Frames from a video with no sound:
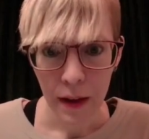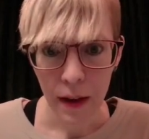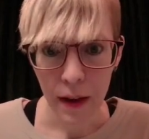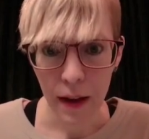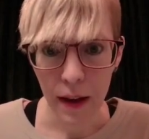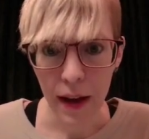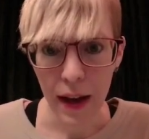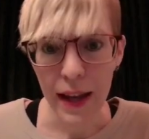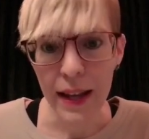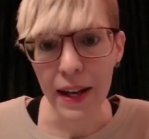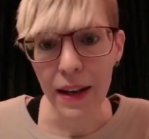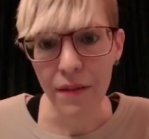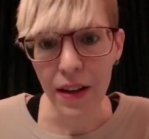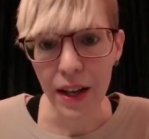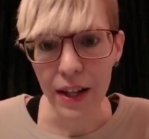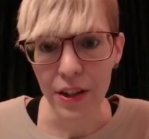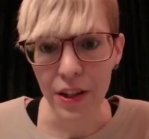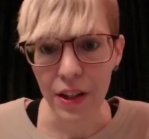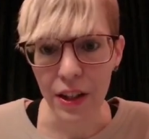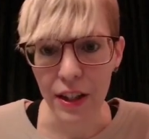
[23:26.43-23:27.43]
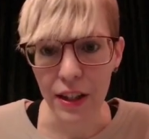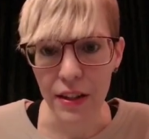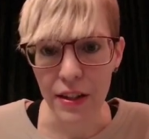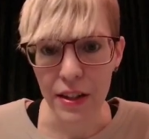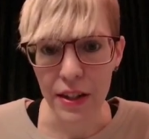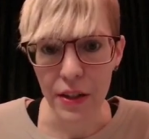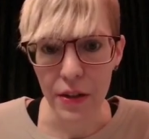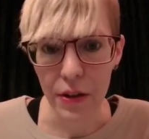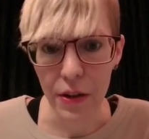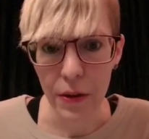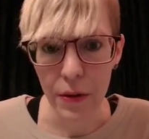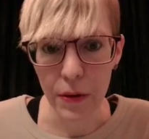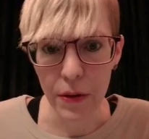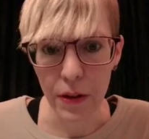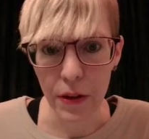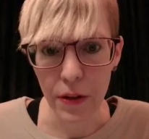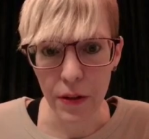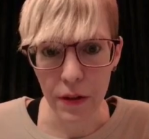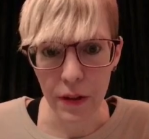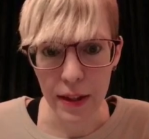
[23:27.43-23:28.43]
And I've actually
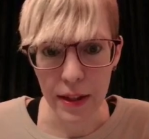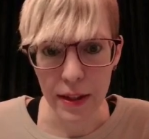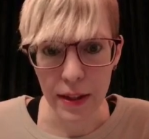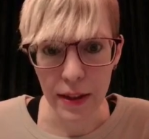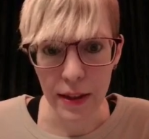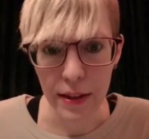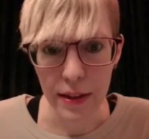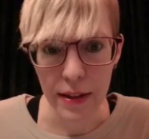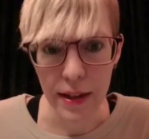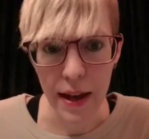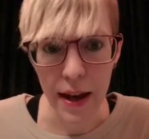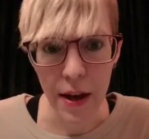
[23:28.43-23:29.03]
zeroed the rest of this